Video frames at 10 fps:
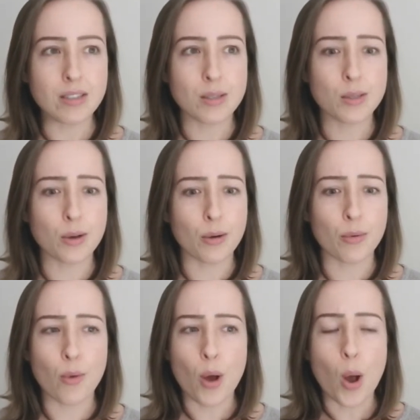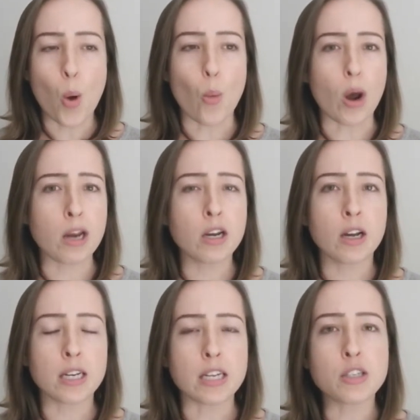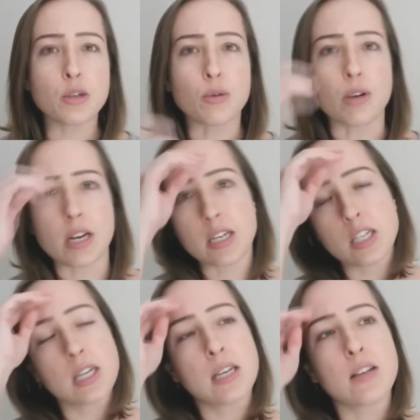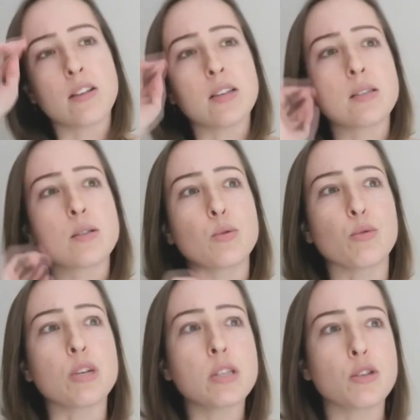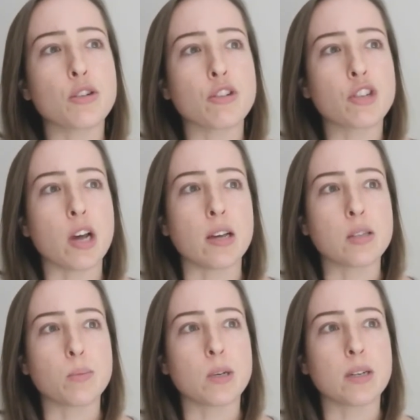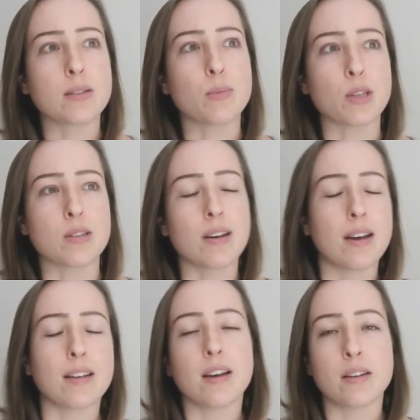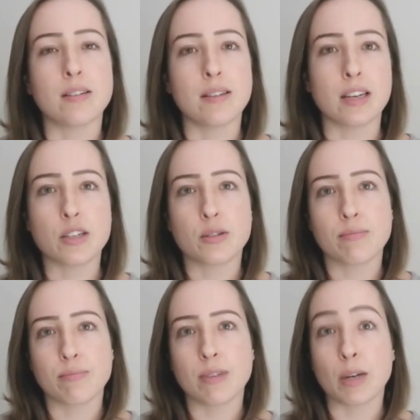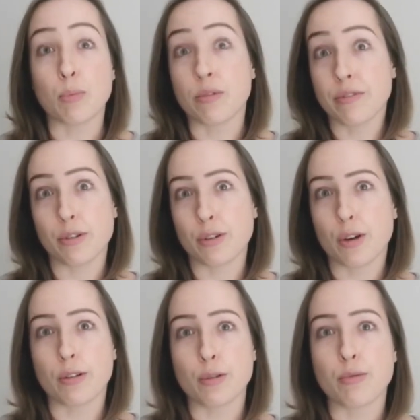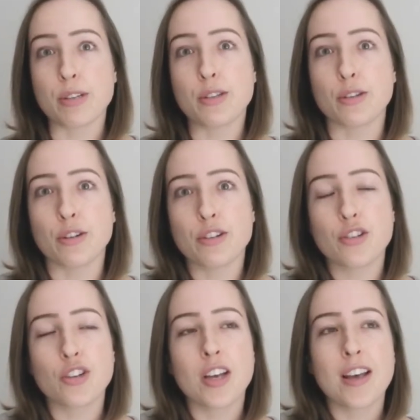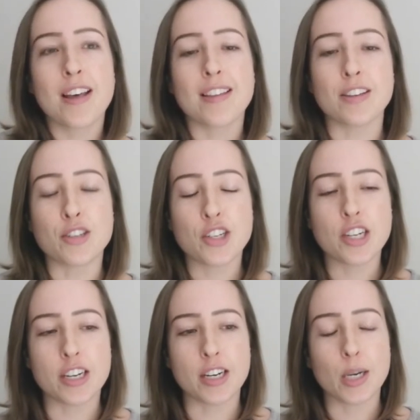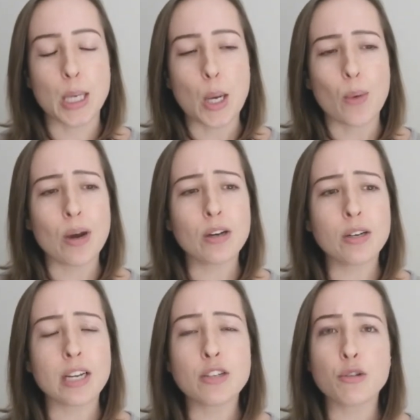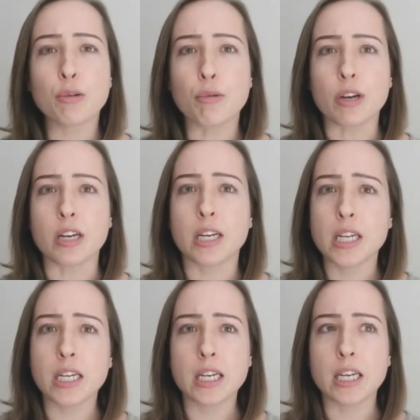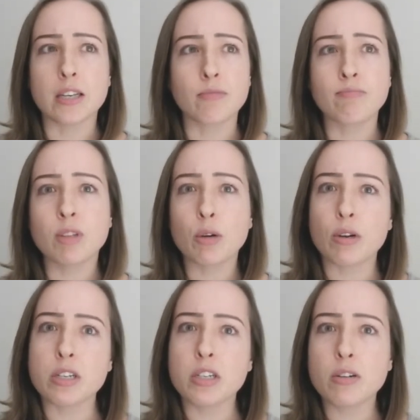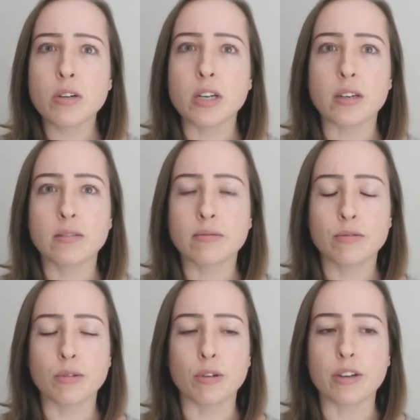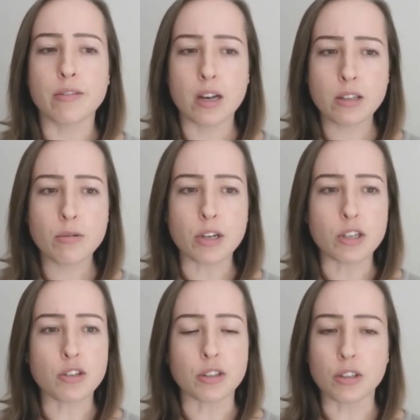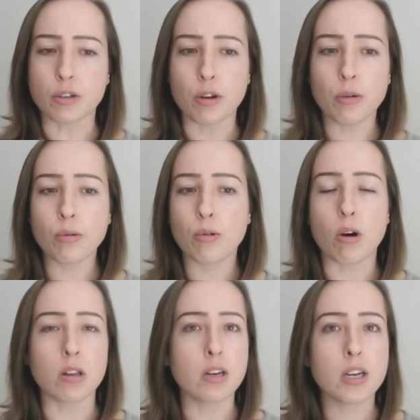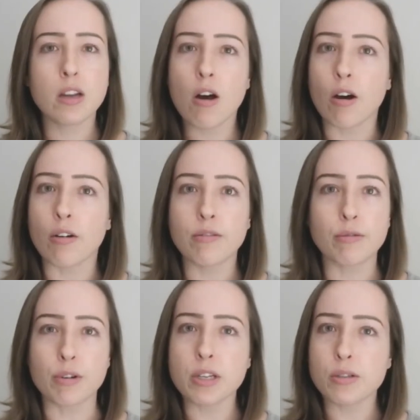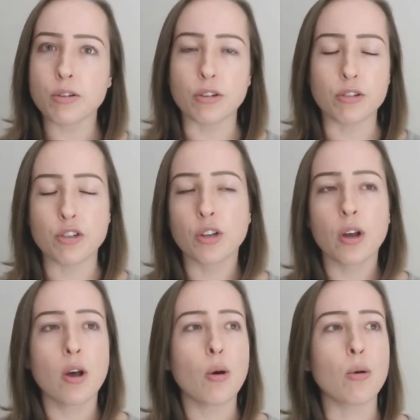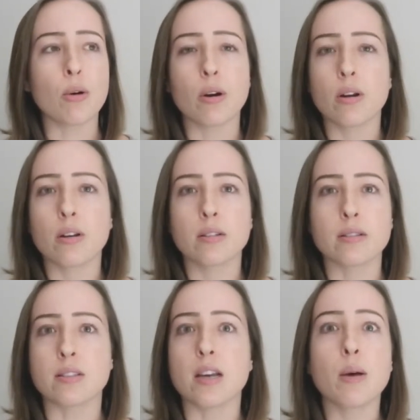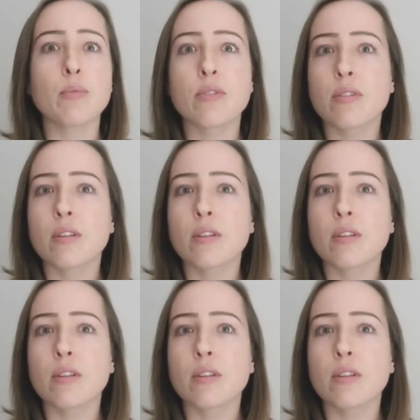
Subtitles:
So why not integrate this research aspect? Because I prefer to call it research than cheating. Why not integrate it in the criteria for evaluation, you know, quality of research or depth